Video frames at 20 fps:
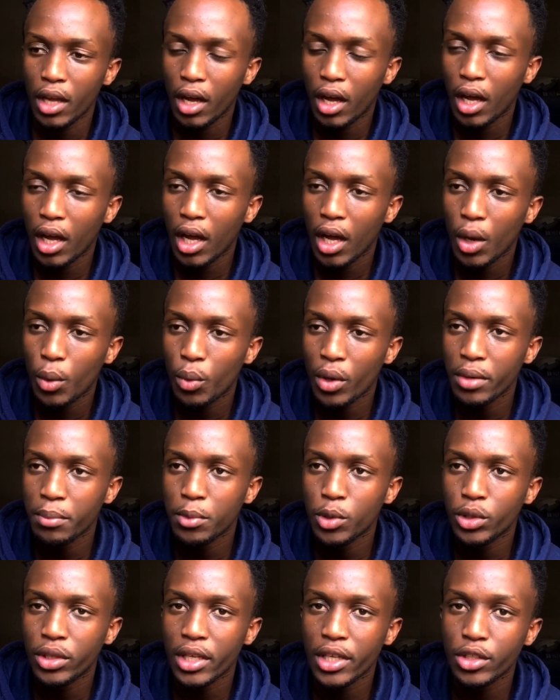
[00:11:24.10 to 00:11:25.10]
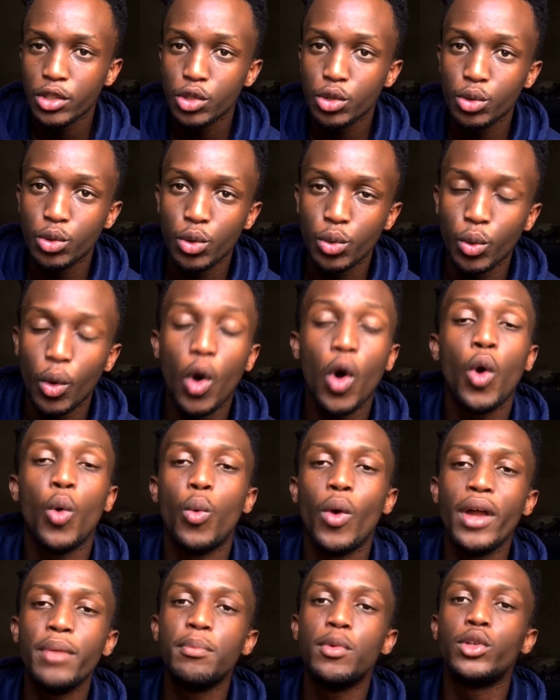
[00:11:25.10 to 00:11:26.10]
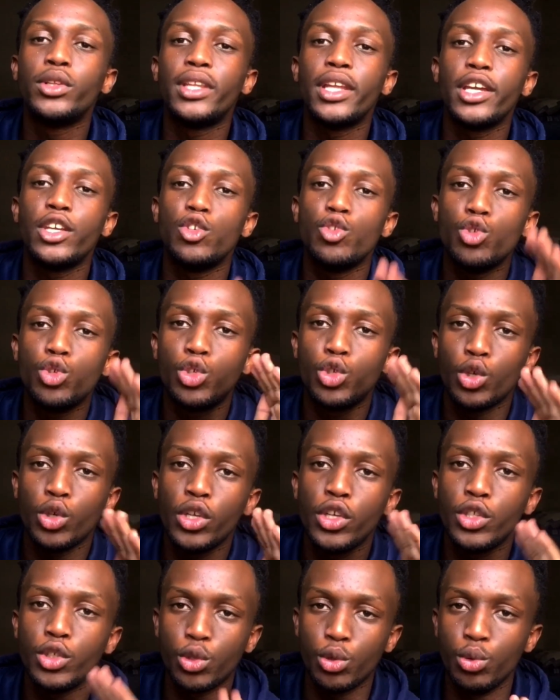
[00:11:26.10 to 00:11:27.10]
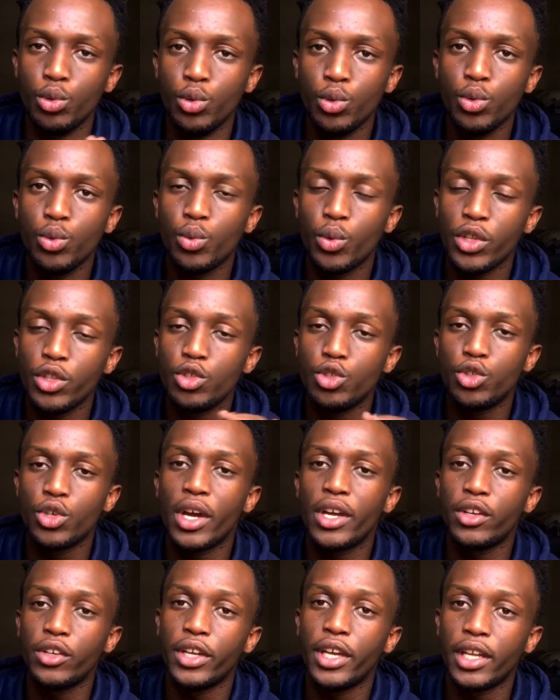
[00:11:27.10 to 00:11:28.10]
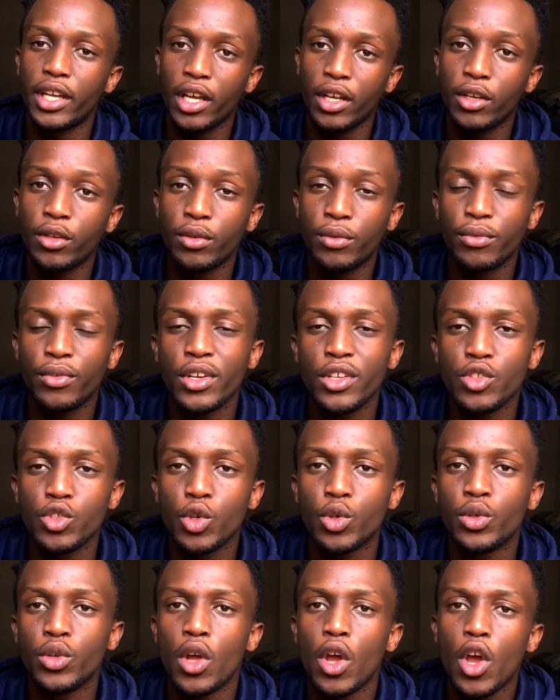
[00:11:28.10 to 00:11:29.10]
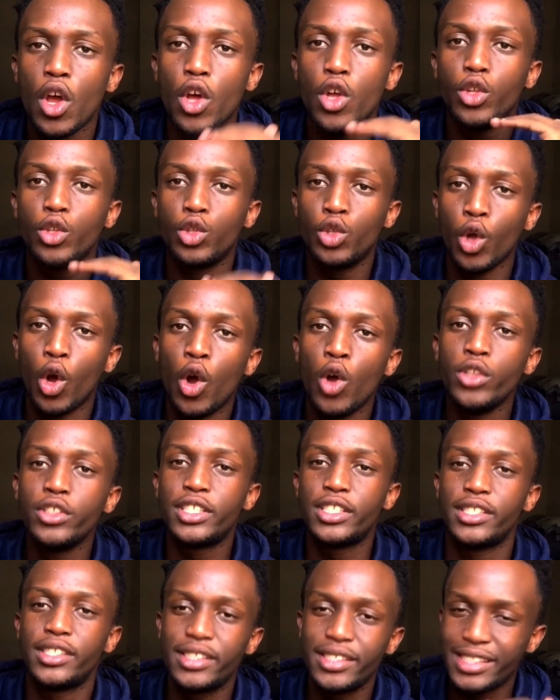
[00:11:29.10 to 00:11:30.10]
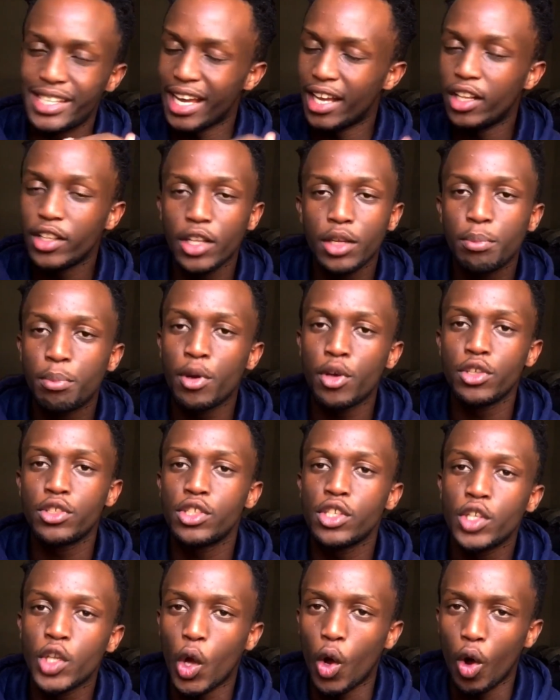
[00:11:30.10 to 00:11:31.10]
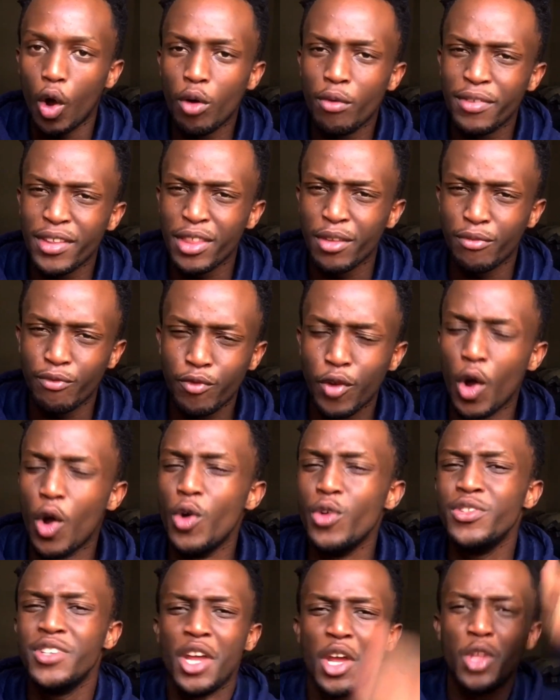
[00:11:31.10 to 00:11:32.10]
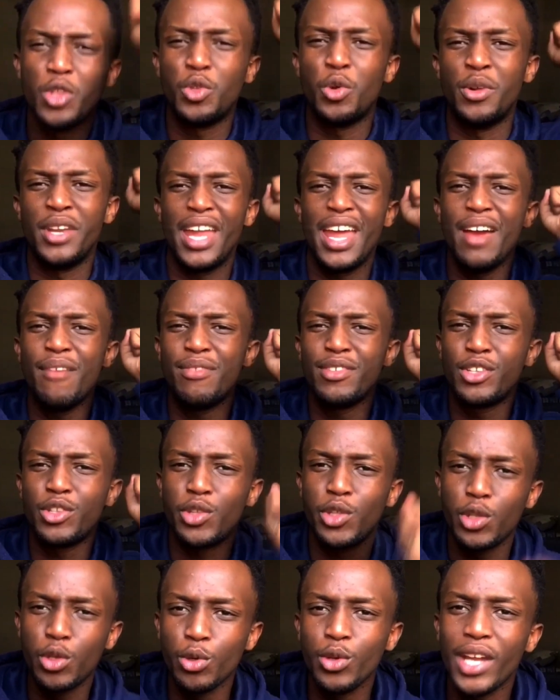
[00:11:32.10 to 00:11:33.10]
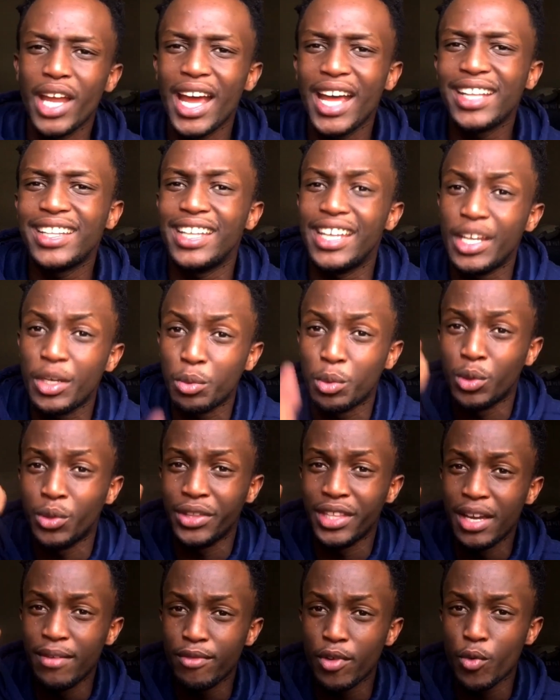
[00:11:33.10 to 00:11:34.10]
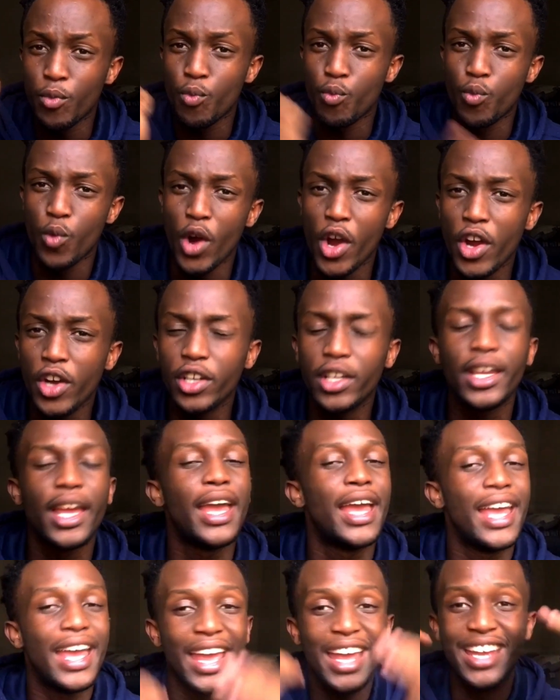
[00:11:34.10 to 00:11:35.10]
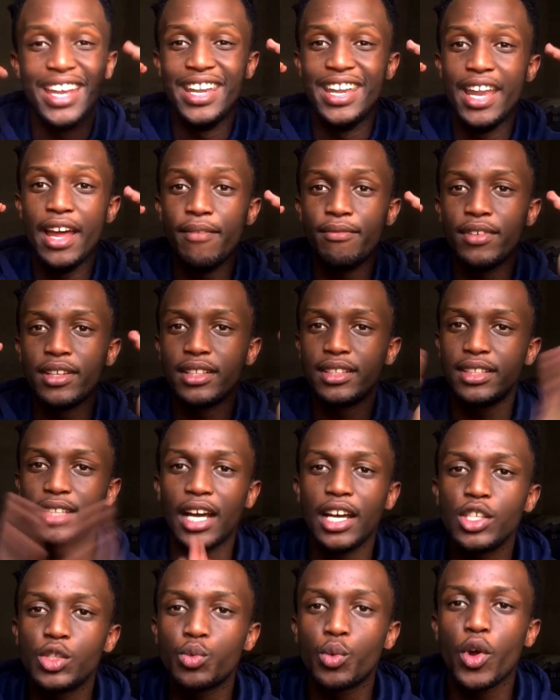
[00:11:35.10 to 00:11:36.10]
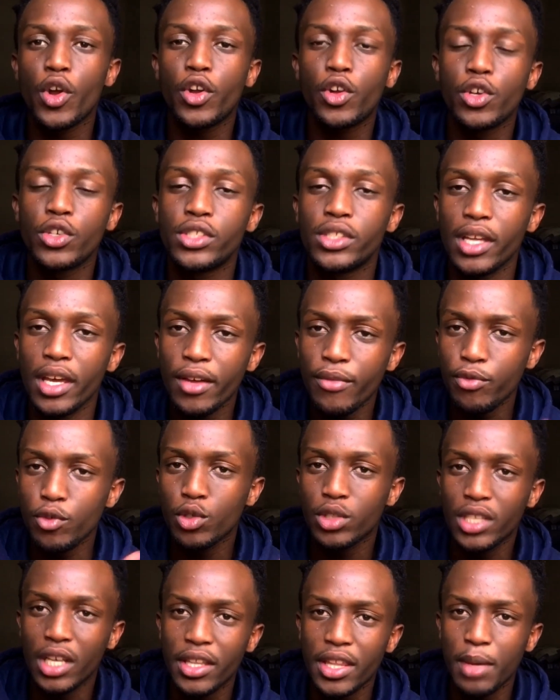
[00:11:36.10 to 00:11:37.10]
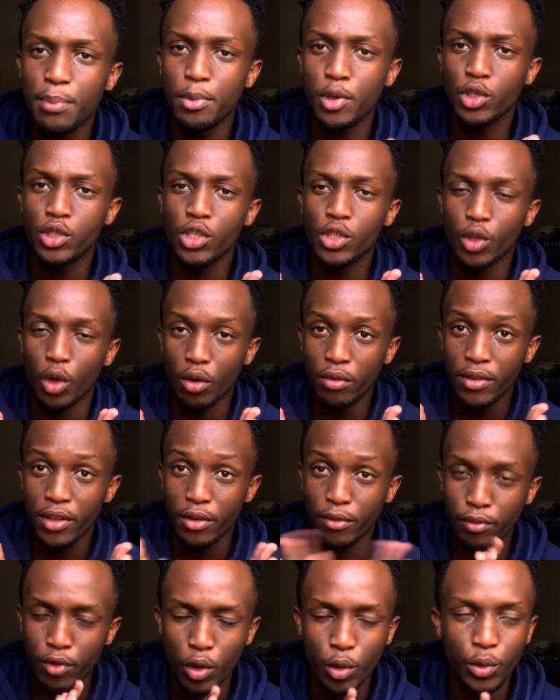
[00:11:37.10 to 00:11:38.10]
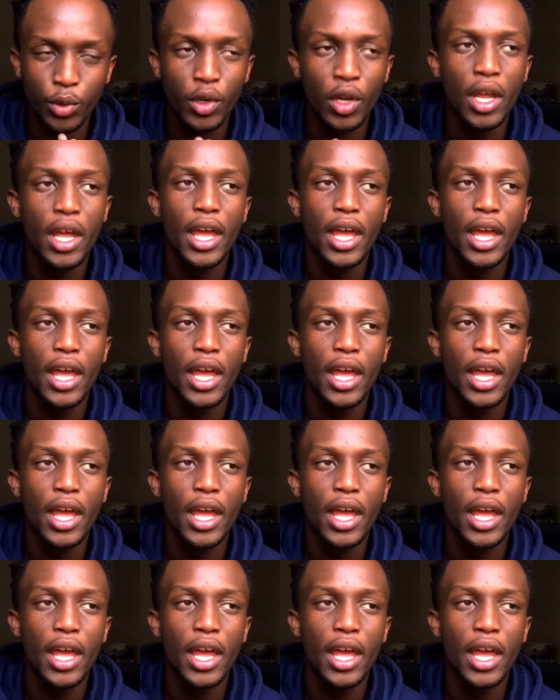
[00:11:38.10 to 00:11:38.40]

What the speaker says: one more thing you shouldn't do when you try to get out of the friend zone: don't tell that person over the phone. Don't ever do that. It will never work. It never does work, because if you tell that person over the phone